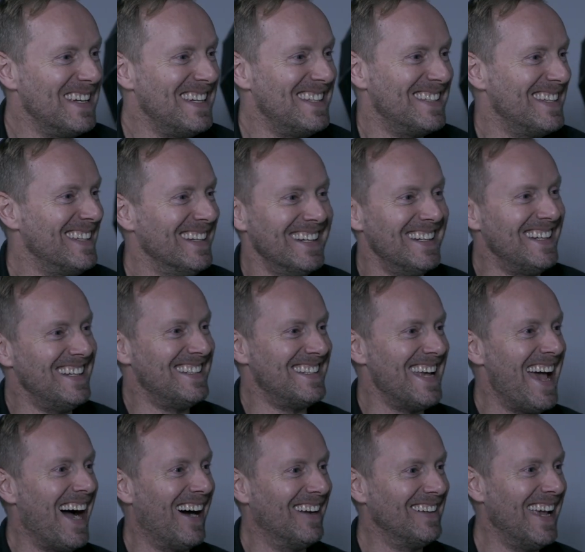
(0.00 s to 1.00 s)
He's it's a
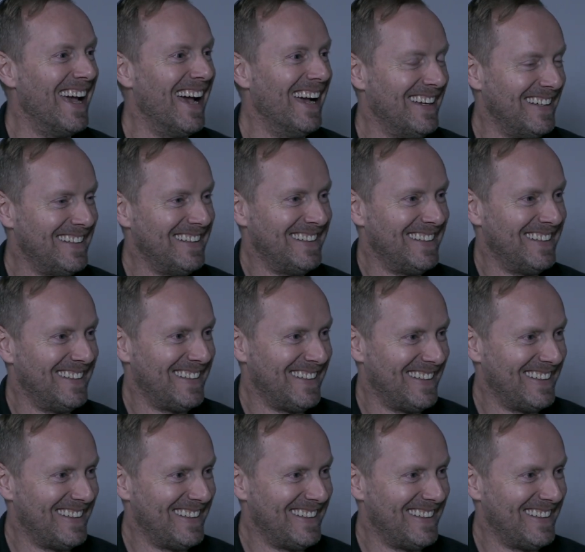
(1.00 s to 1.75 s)
job. Out. I'm, yeah. I'm out.